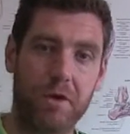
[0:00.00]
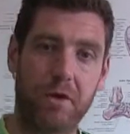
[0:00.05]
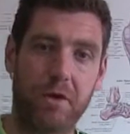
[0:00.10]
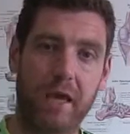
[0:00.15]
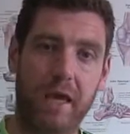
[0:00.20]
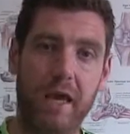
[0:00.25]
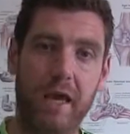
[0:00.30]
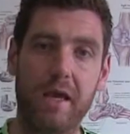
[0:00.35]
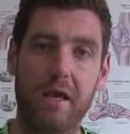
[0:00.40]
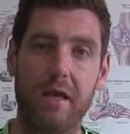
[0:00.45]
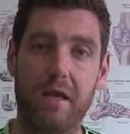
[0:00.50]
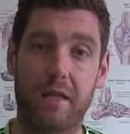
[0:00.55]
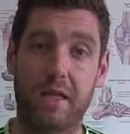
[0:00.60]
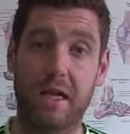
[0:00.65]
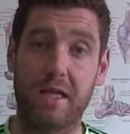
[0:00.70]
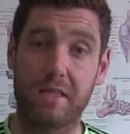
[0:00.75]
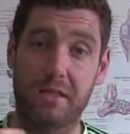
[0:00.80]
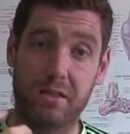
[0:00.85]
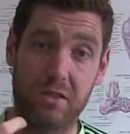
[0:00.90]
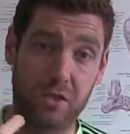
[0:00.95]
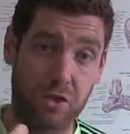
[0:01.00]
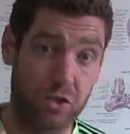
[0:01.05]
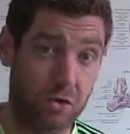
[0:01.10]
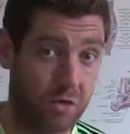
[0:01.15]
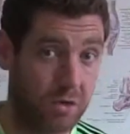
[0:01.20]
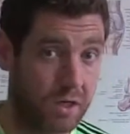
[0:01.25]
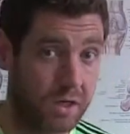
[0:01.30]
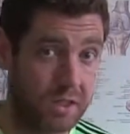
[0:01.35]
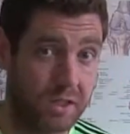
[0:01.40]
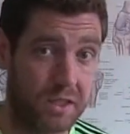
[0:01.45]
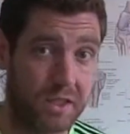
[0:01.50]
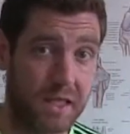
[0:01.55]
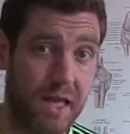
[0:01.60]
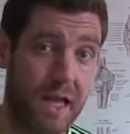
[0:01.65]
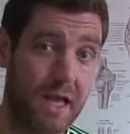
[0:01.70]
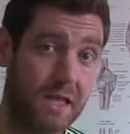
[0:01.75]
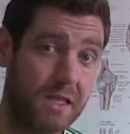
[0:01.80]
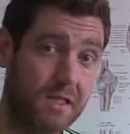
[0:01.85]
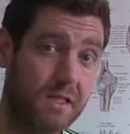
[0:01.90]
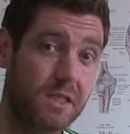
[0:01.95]
okay, that's shown on the
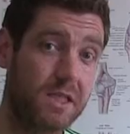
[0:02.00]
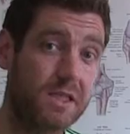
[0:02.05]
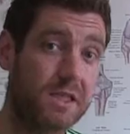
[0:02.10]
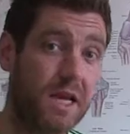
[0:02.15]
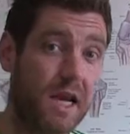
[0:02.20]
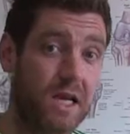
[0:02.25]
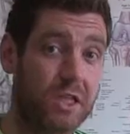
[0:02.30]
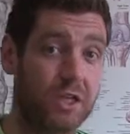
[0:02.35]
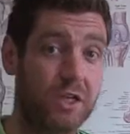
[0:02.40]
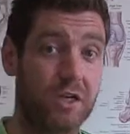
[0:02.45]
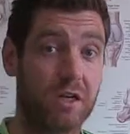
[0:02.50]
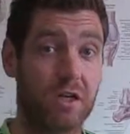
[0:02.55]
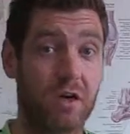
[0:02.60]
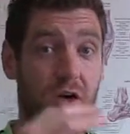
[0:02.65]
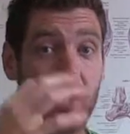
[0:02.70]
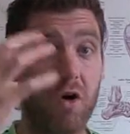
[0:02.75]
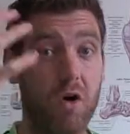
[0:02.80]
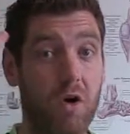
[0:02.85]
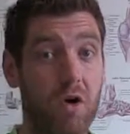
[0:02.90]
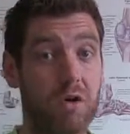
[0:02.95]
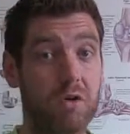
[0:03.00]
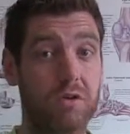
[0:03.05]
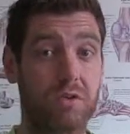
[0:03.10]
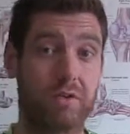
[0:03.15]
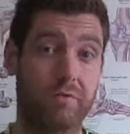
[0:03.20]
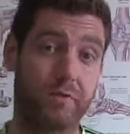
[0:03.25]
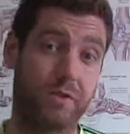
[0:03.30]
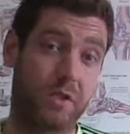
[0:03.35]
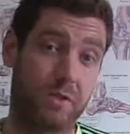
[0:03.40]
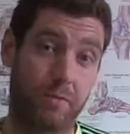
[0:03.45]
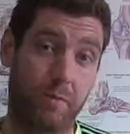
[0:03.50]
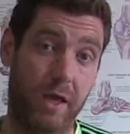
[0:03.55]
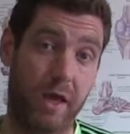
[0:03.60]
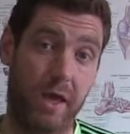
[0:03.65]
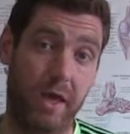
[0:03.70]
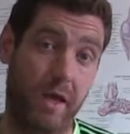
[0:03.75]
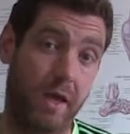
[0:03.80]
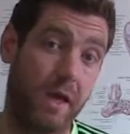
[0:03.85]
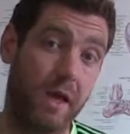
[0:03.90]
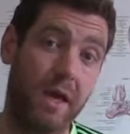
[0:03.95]
scans is actually the cause of this
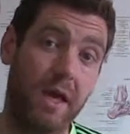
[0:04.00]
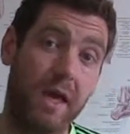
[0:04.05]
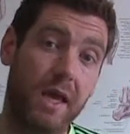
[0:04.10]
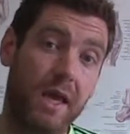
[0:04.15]
pain.